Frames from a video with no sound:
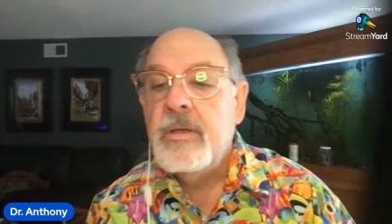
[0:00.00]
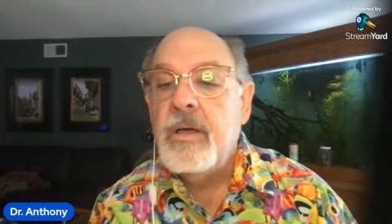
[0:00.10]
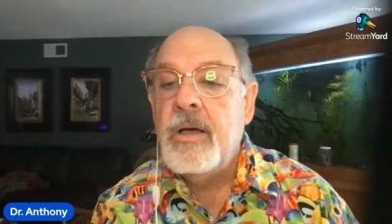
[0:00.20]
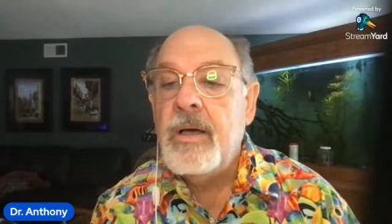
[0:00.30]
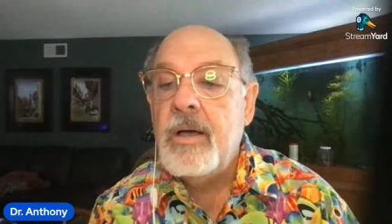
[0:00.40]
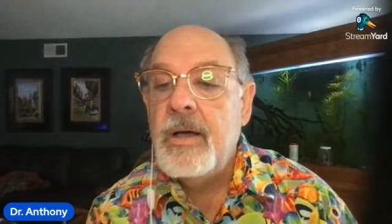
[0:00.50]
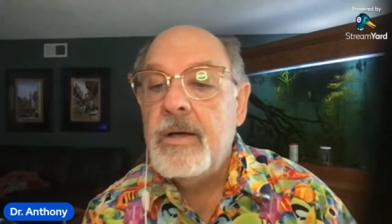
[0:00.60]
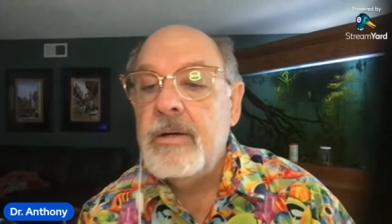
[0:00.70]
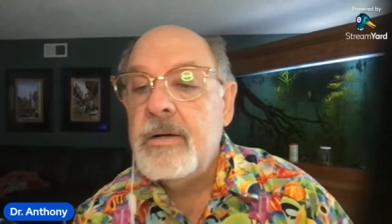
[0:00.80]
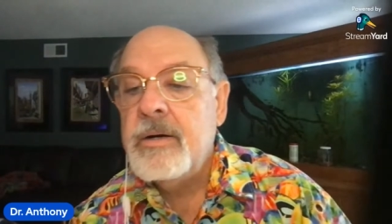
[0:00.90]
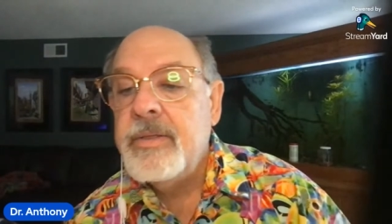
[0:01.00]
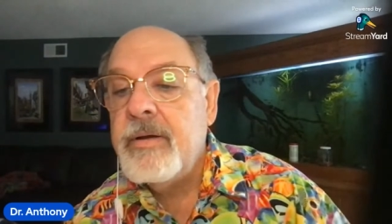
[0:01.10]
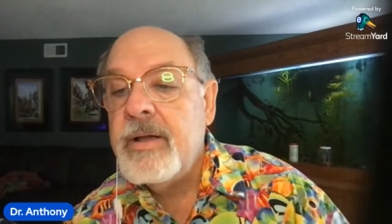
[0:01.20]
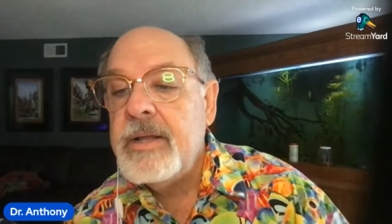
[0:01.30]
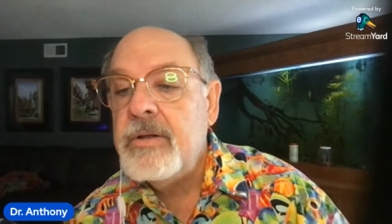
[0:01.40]
Are
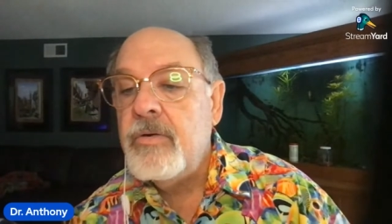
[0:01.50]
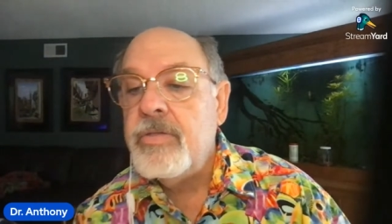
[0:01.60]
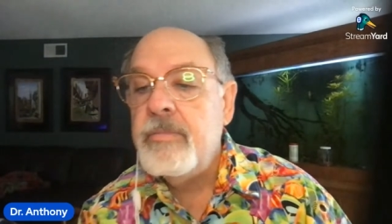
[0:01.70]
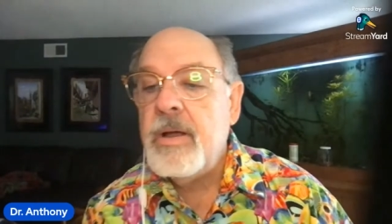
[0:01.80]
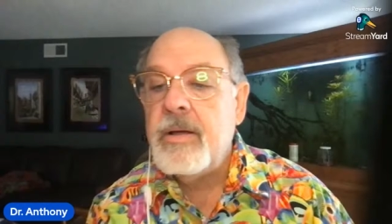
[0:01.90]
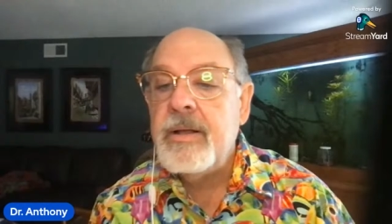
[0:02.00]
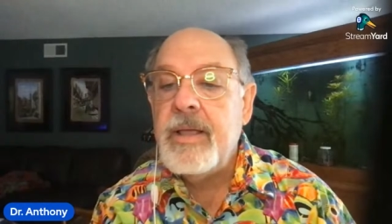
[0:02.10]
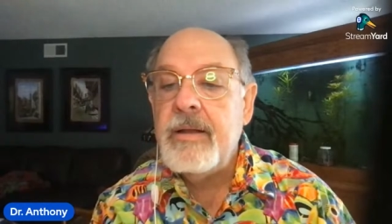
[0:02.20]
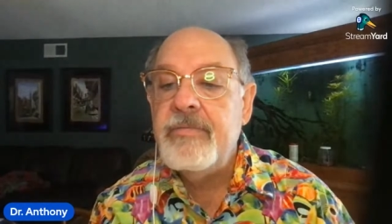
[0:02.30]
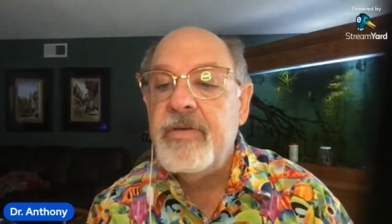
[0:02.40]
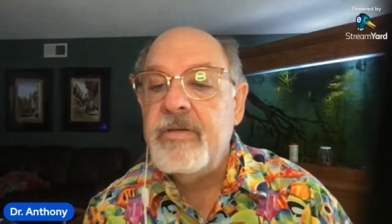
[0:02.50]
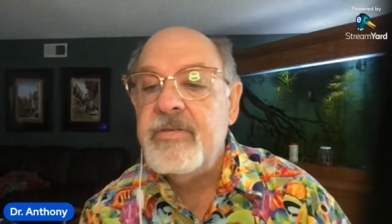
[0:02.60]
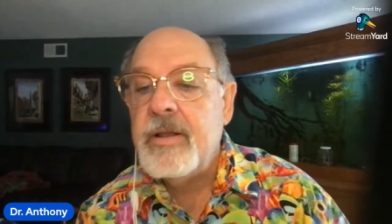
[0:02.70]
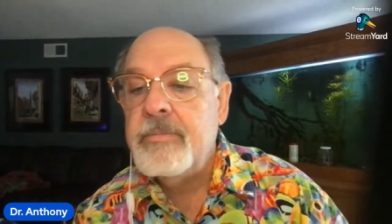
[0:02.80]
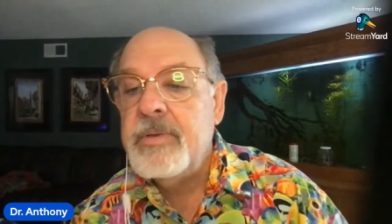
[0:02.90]
there any North American native fish
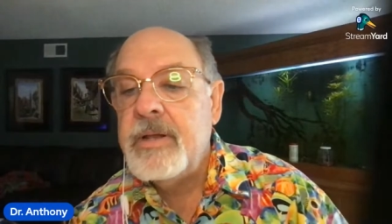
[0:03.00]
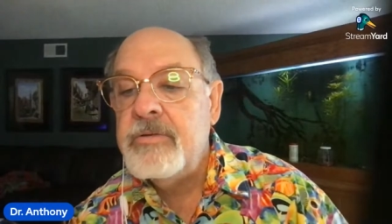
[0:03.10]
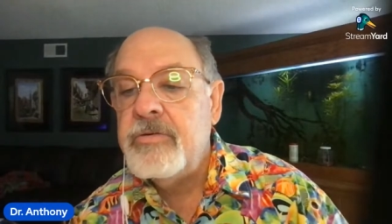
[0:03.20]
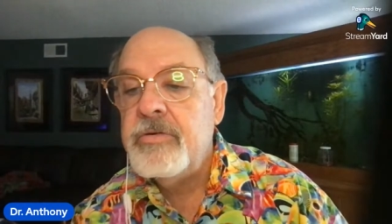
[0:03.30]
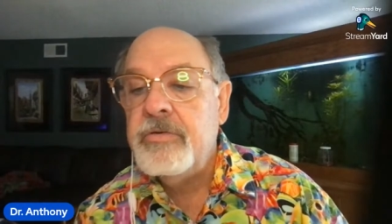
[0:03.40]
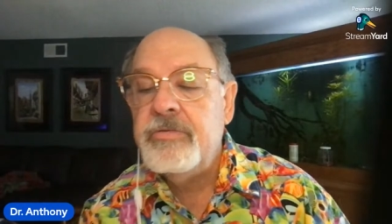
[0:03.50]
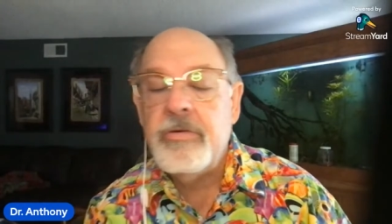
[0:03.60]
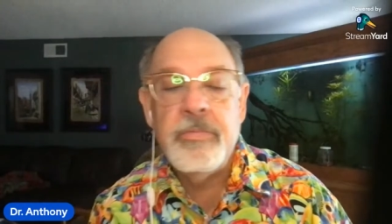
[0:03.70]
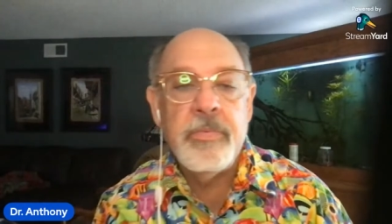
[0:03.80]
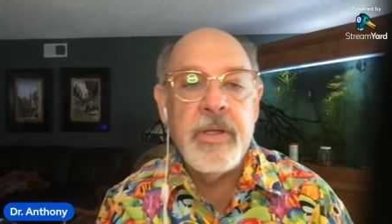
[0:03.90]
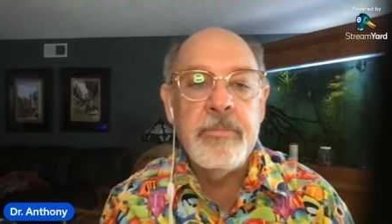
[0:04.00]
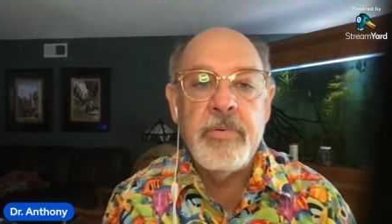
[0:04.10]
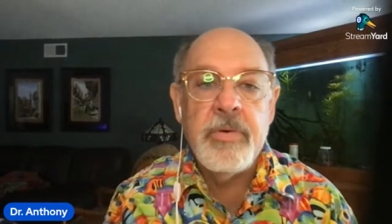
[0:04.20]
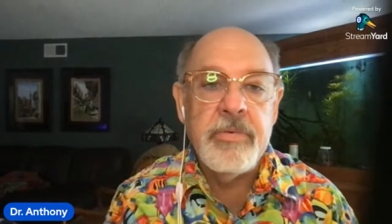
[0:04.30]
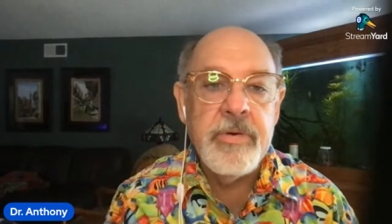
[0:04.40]
that have been introduced in
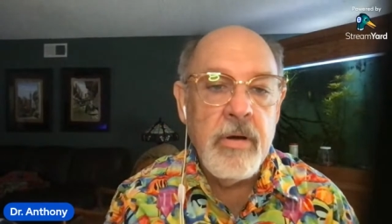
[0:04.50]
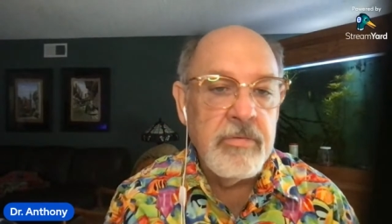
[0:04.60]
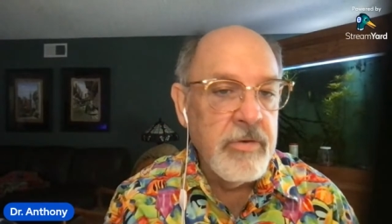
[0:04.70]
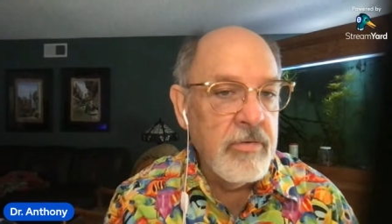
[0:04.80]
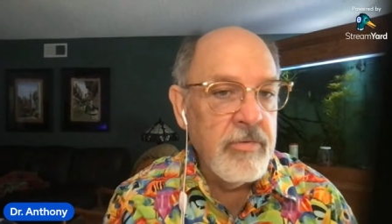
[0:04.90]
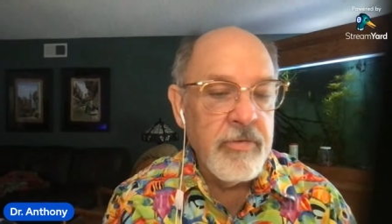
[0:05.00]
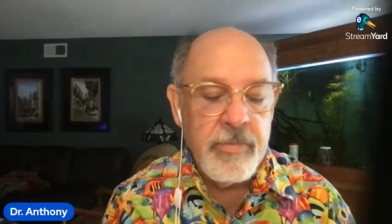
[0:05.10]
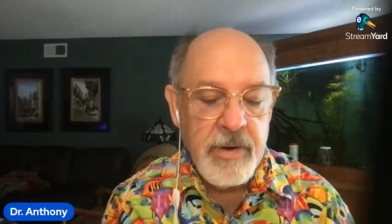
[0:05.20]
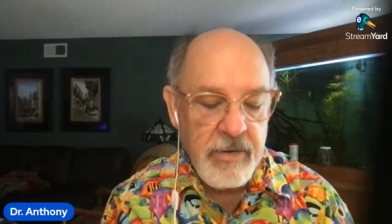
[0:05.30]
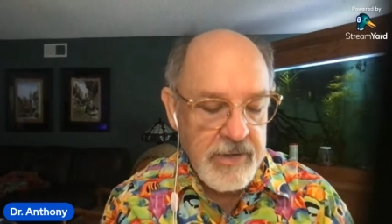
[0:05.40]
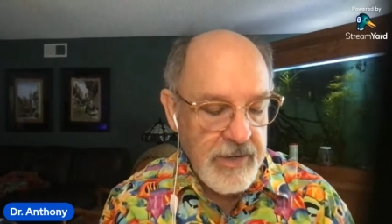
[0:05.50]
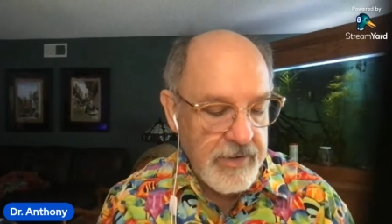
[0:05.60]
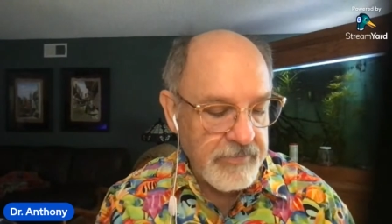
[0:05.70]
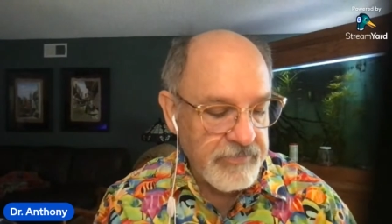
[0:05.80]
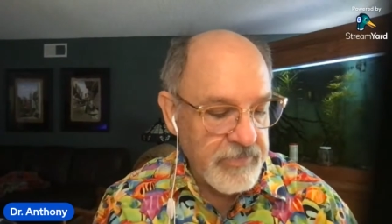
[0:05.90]
Peru? No North American
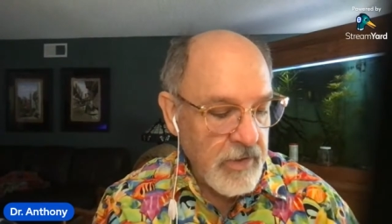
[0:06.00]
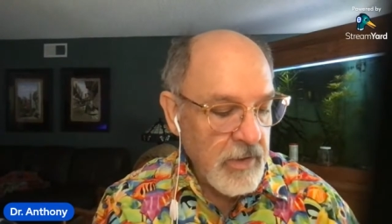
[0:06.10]
natives.